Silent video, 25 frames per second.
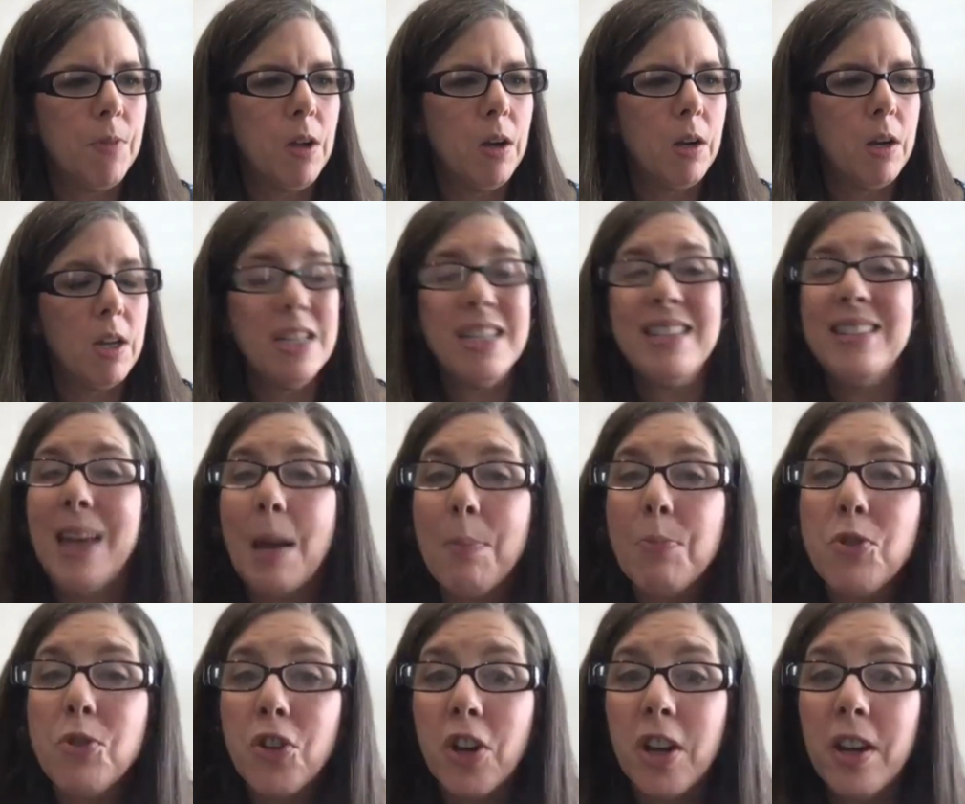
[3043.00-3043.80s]

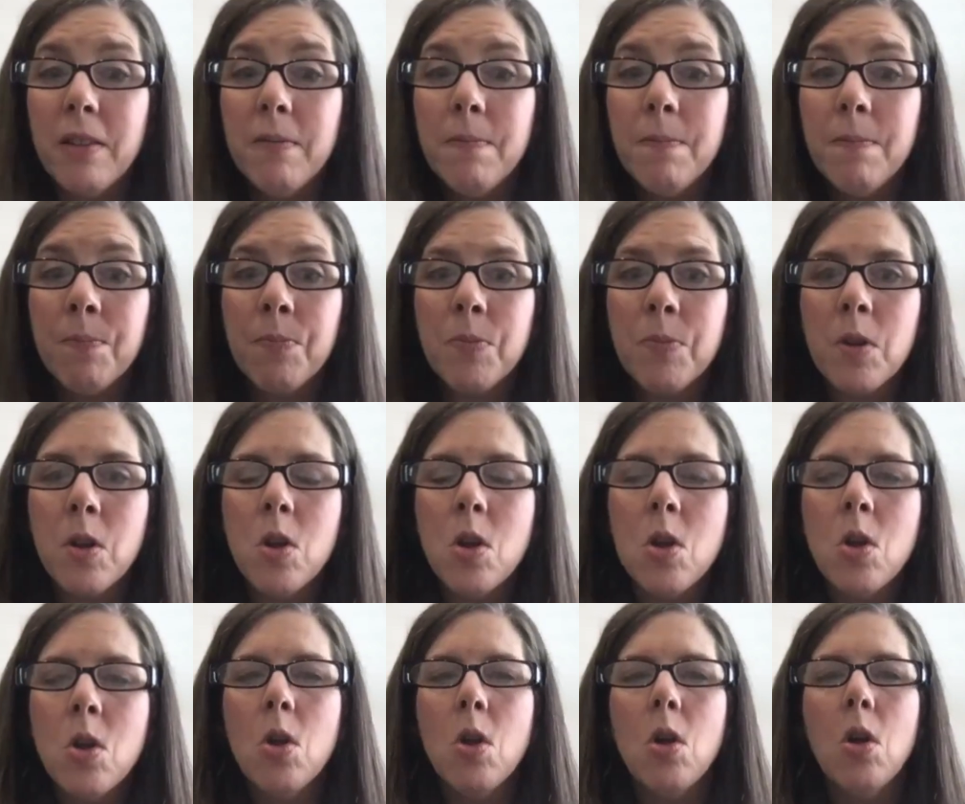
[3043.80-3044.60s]
conception,
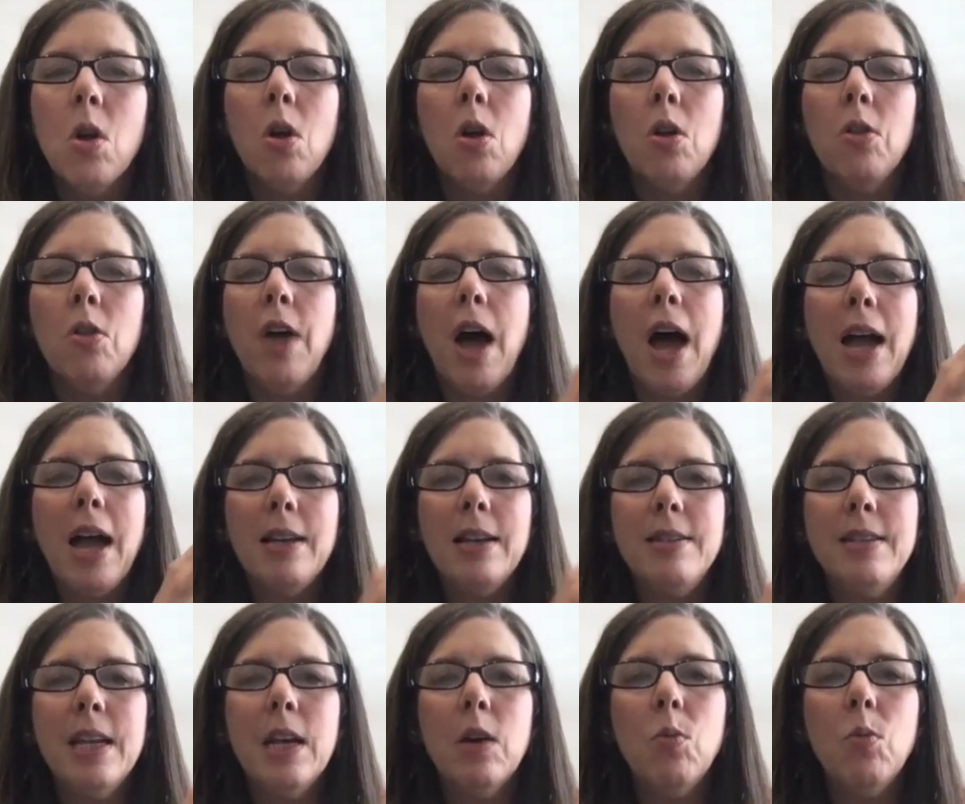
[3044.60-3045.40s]
the
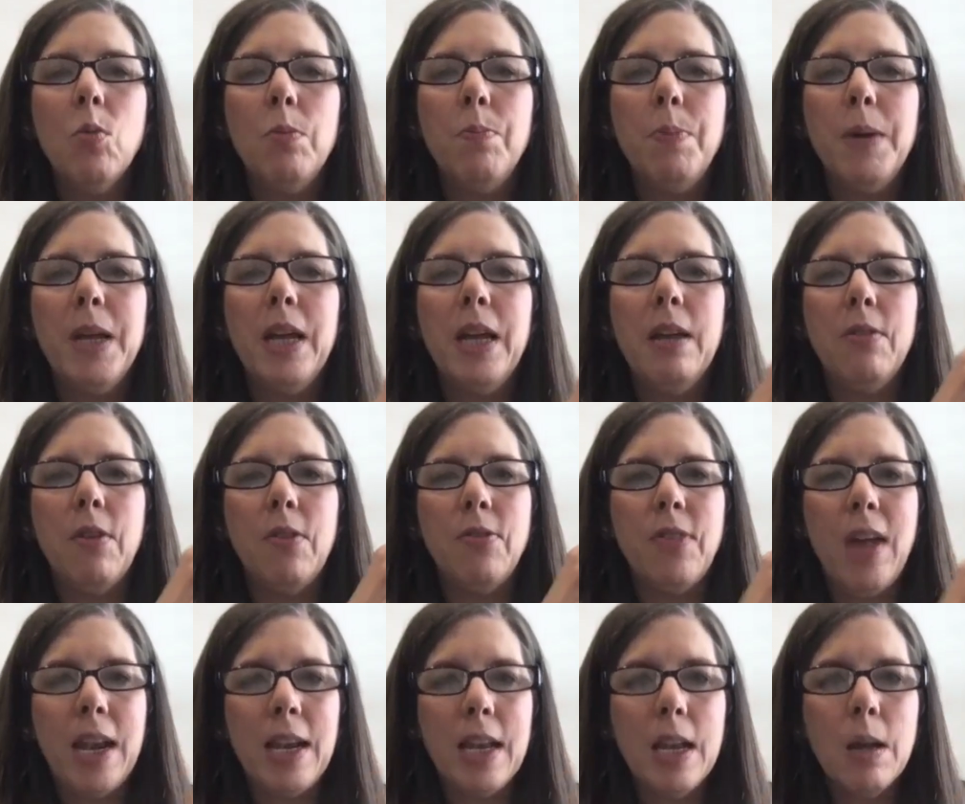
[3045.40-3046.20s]
idea would be
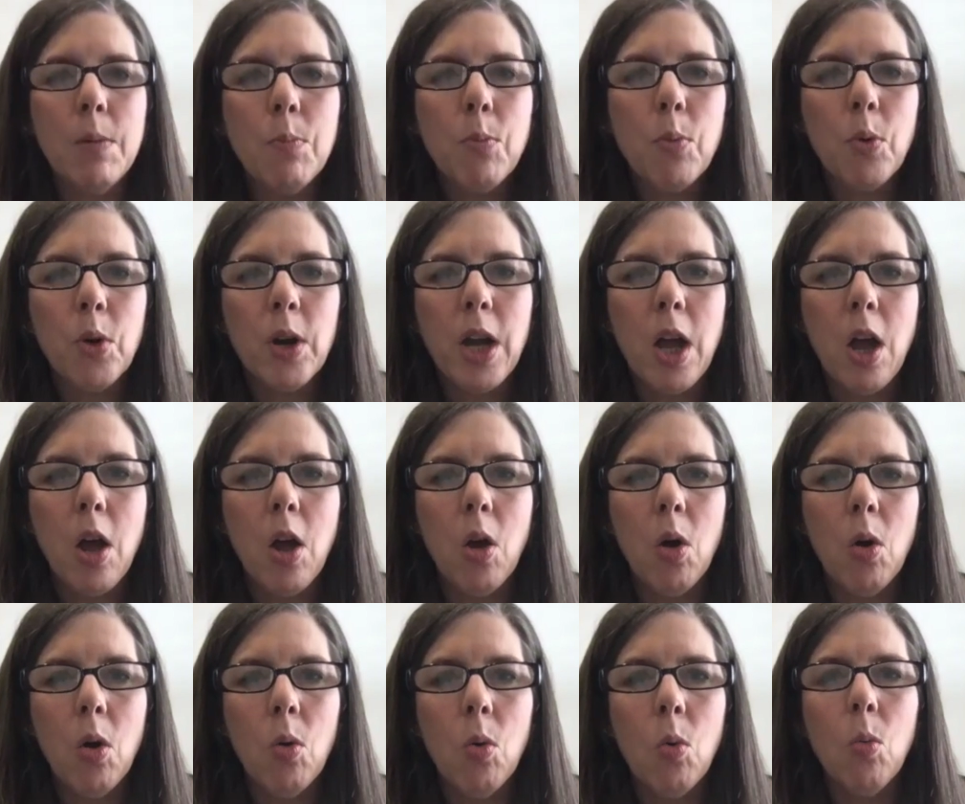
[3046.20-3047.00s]
that
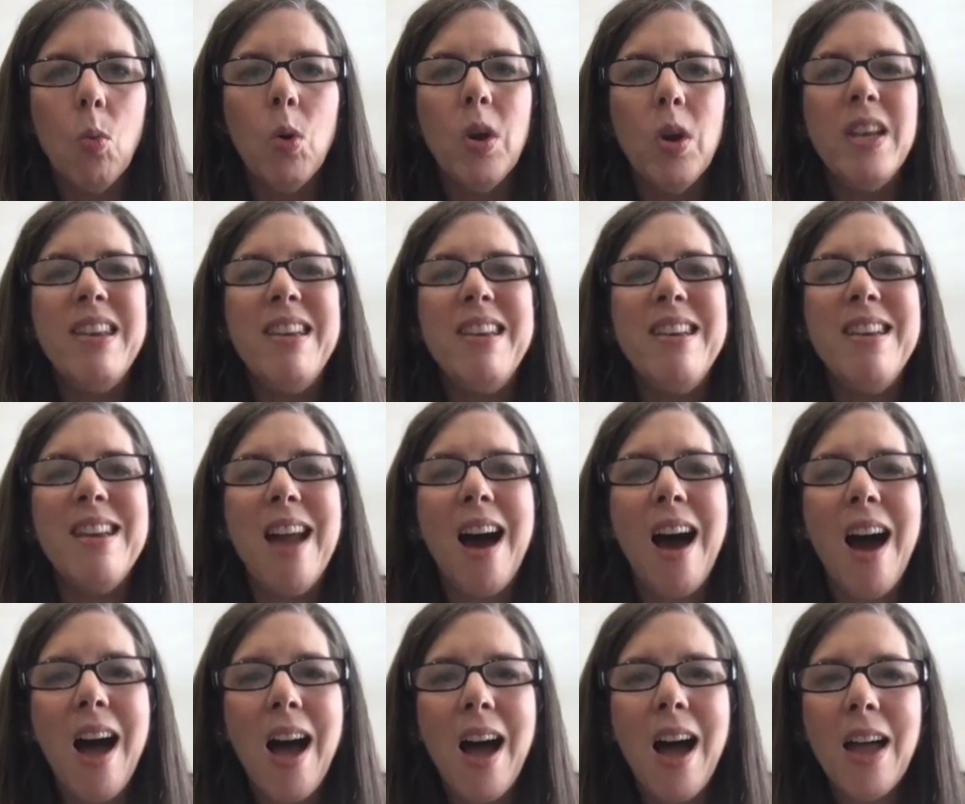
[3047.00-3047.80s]
embryo would
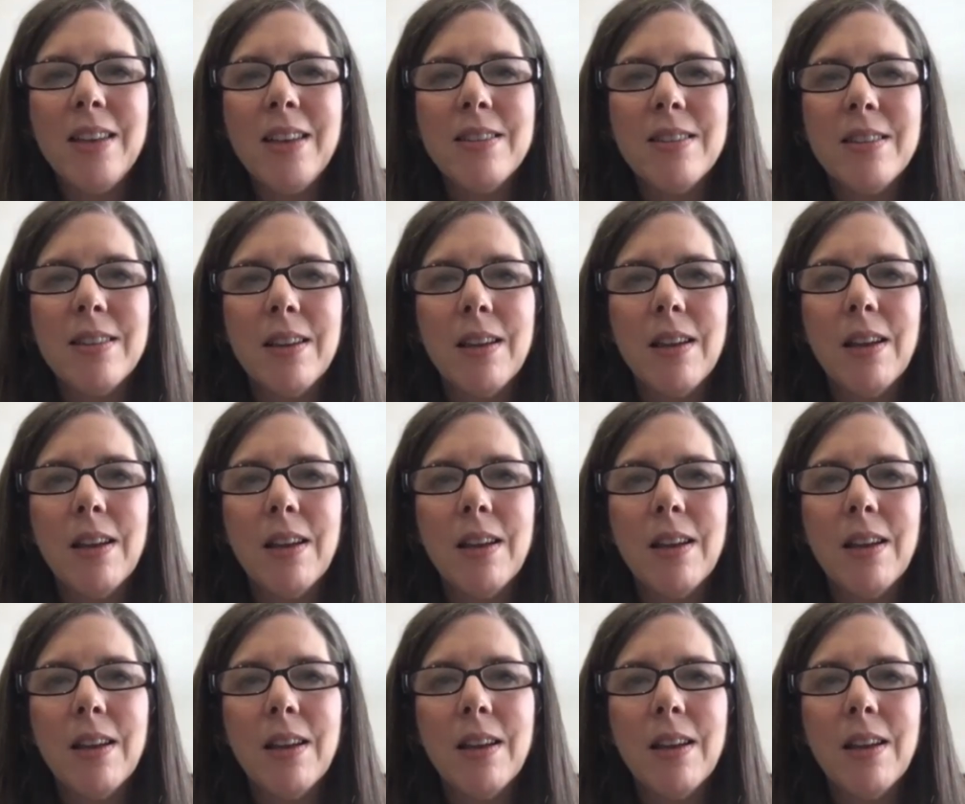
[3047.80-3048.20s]
not,